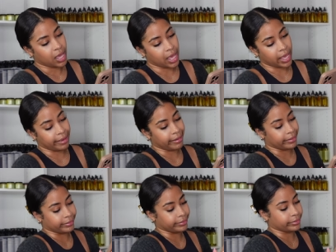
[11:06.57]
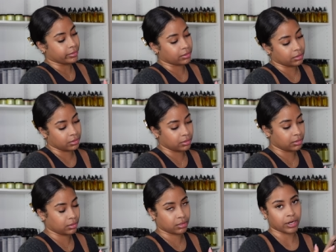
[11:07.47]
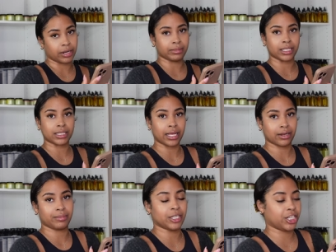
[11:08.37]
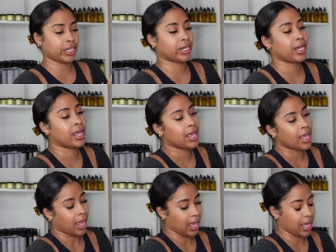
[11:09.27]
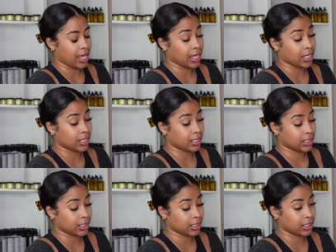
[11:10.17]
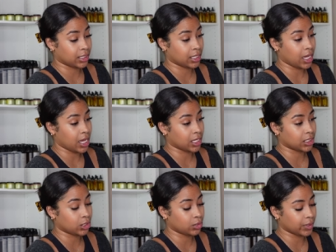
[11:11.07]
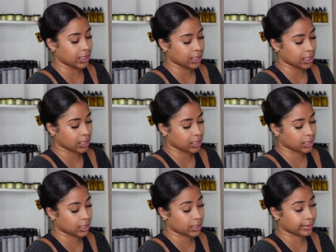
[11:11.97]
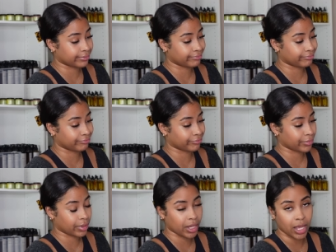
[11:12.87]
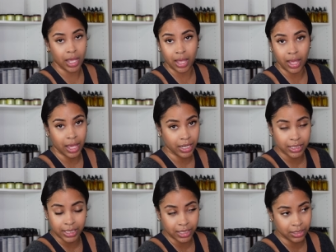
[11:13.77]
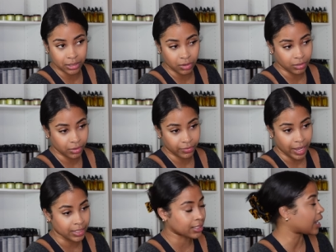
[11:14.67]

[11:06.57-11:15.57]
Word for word: And sorry, I'm like sliding on my chair. And yeah, it's 2:26. And these days is going so fast.